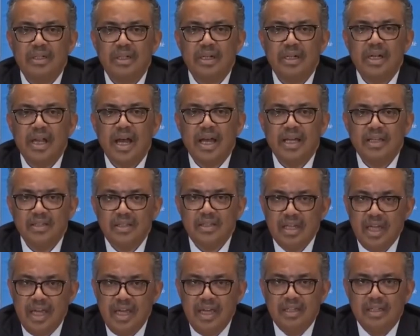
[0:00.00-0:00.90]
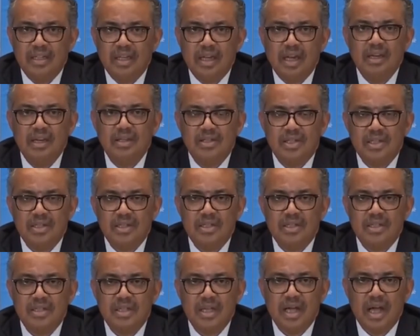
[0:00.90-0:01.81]
98
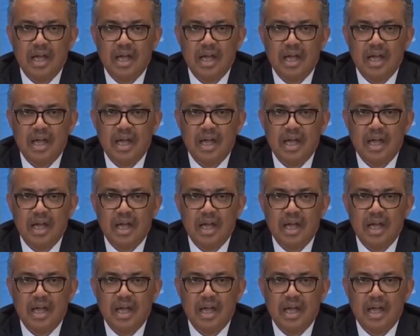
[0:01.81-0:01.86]
cases